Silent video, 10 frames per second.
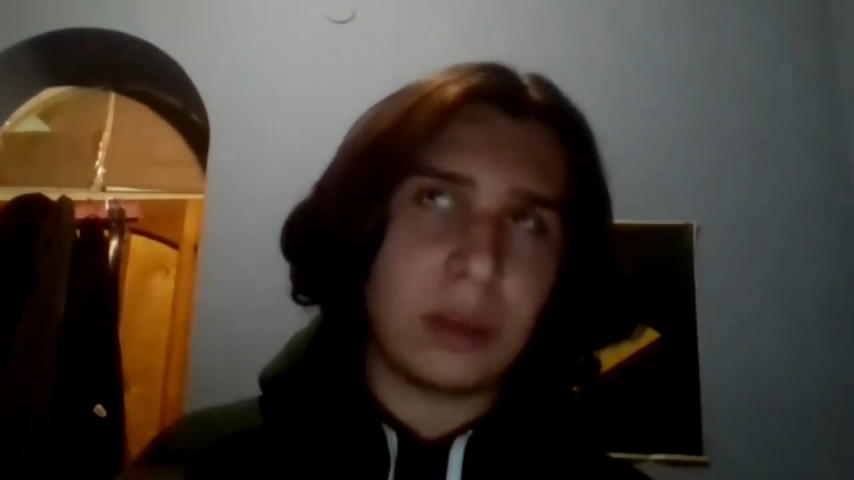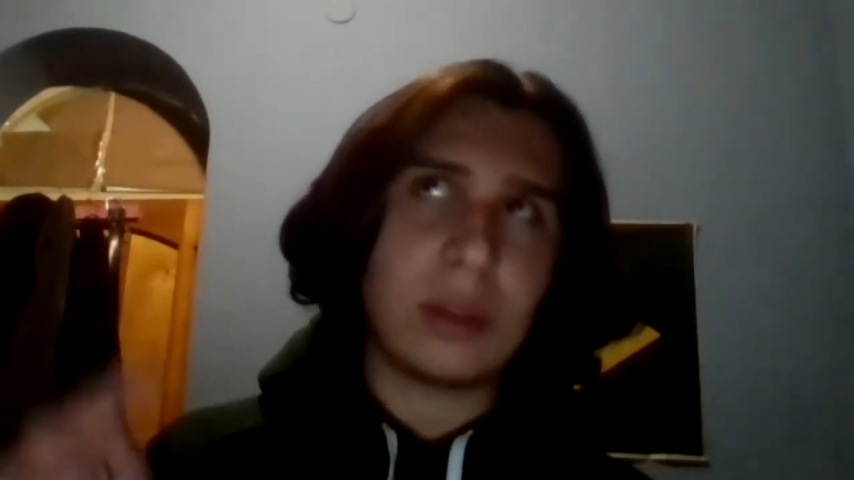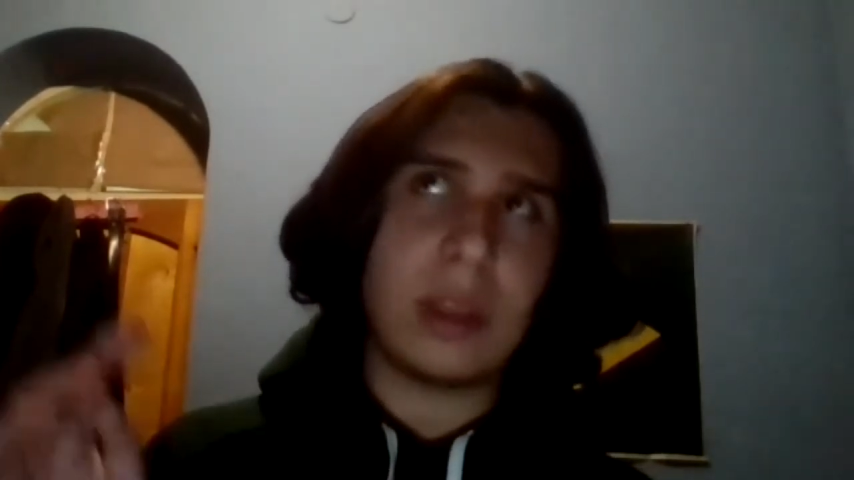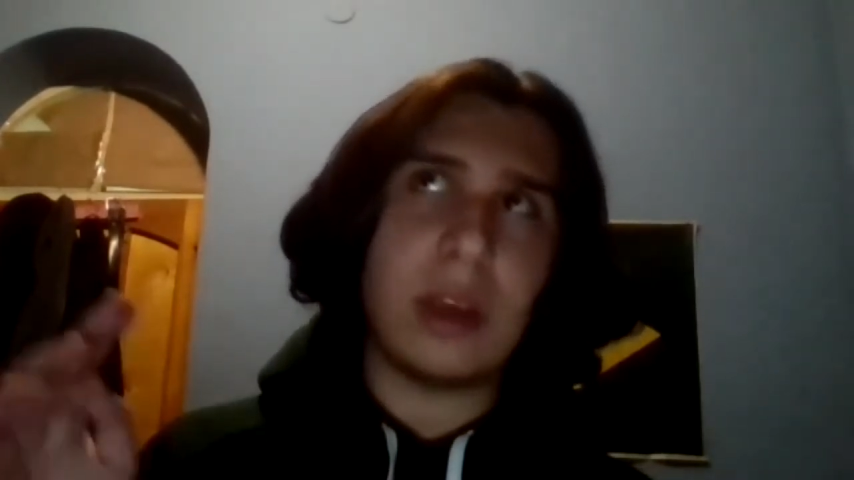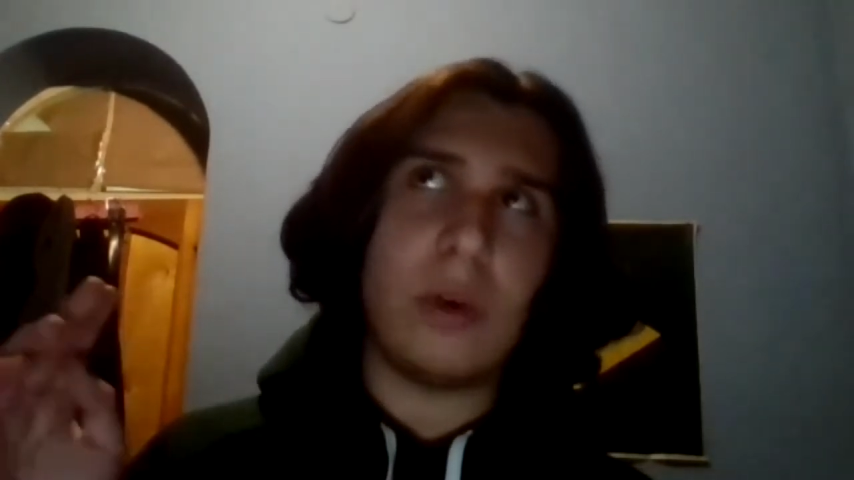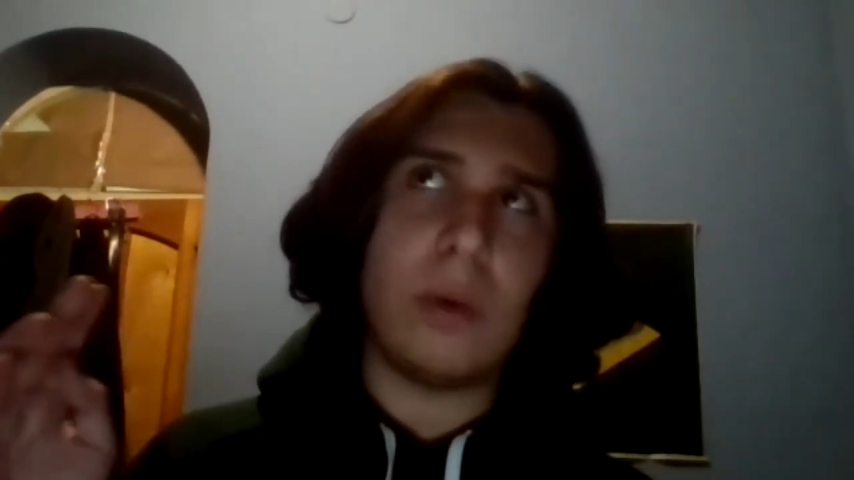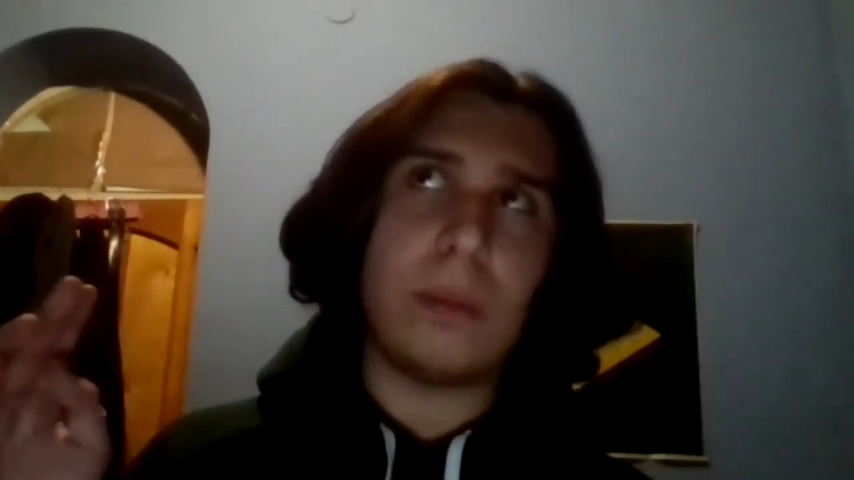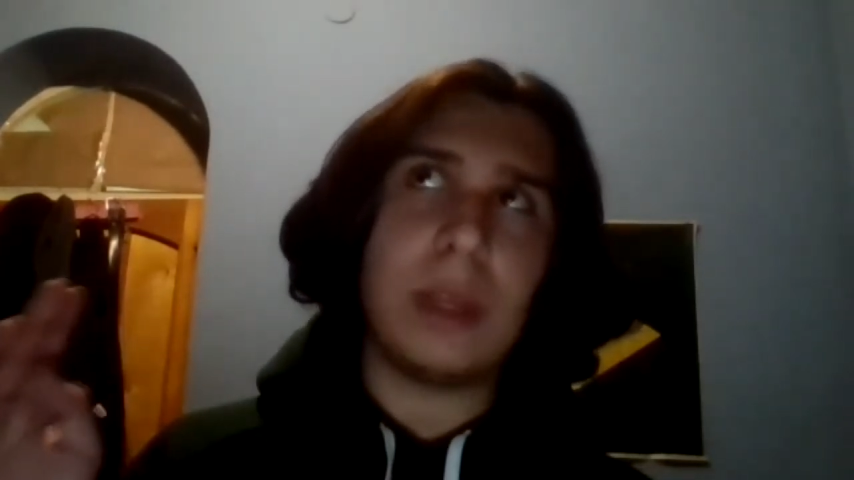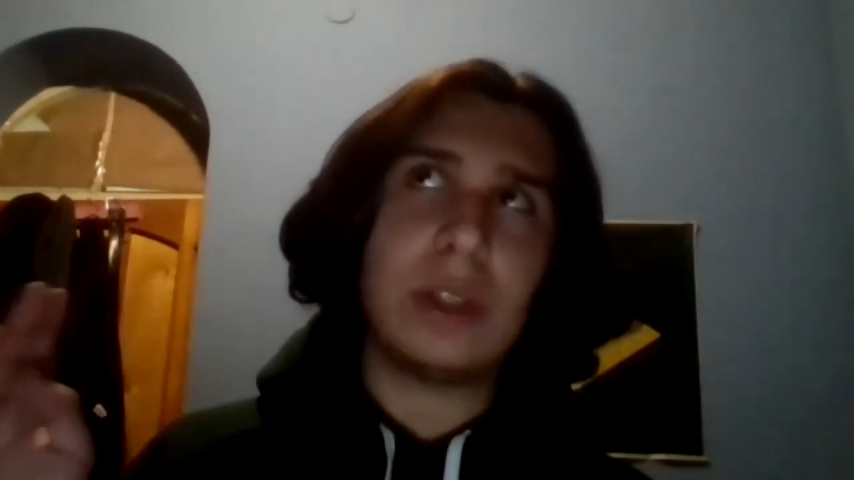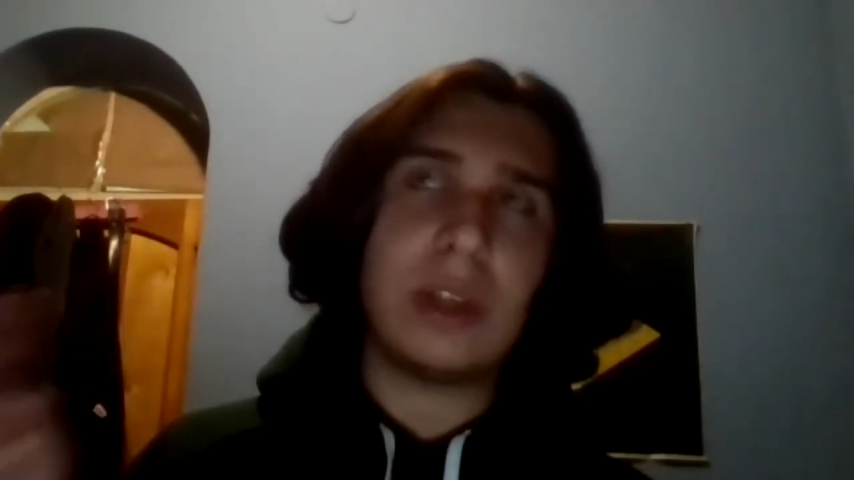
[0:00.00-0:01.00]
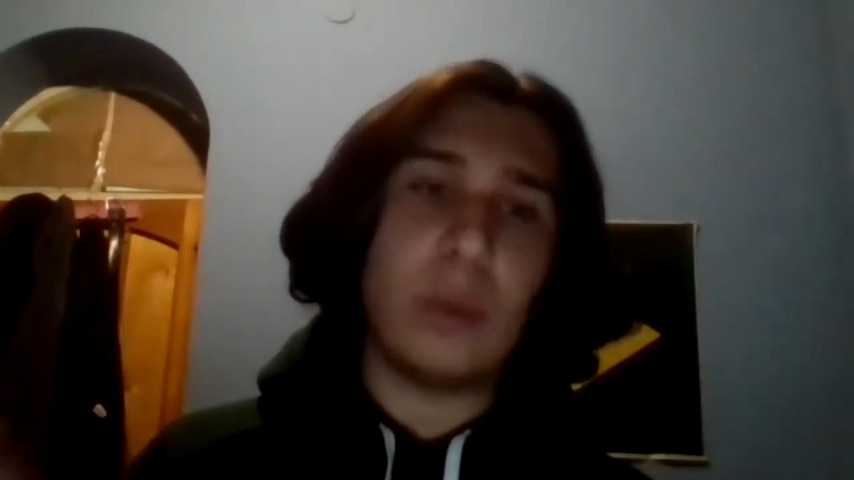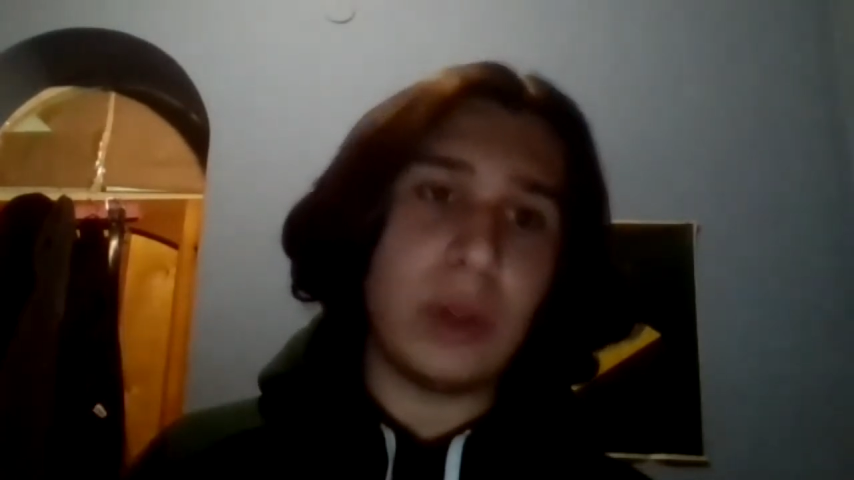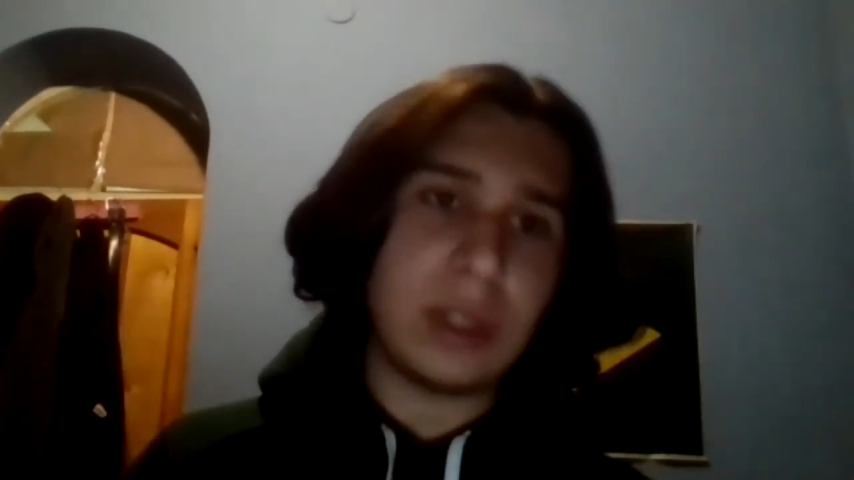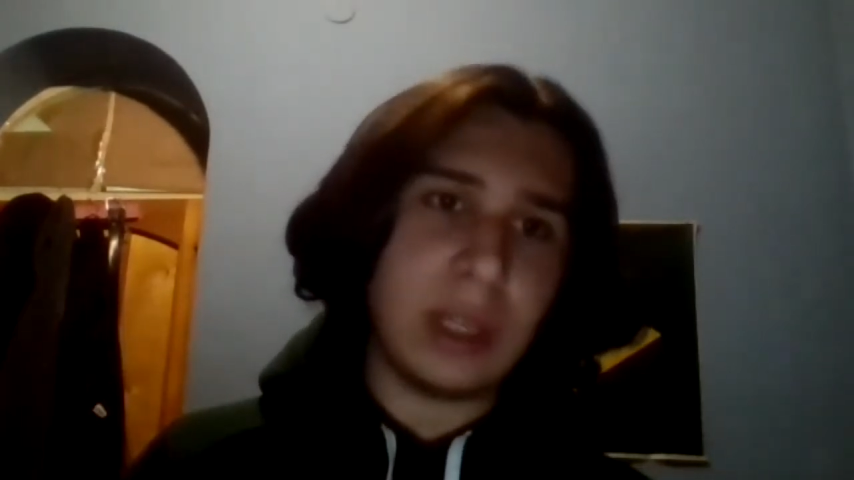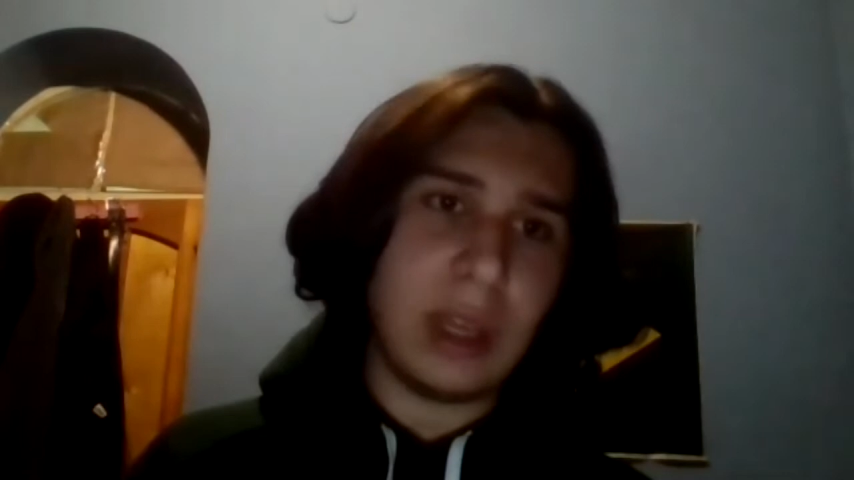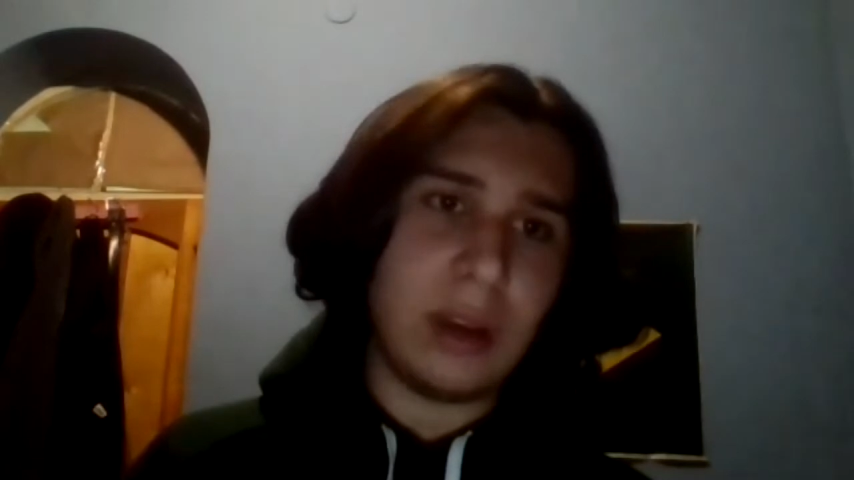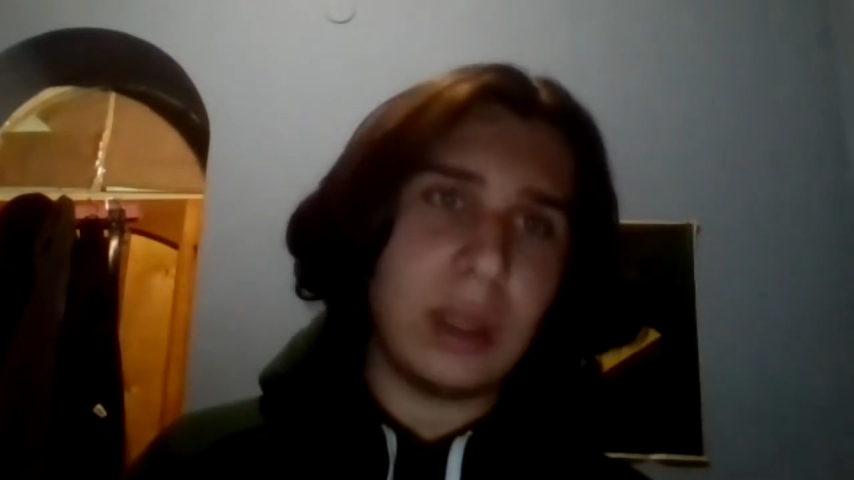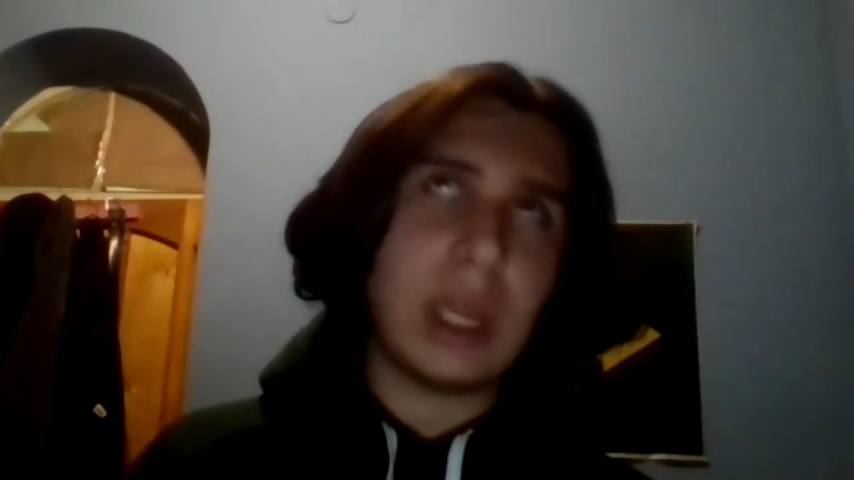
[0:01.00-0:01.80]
they will meet once again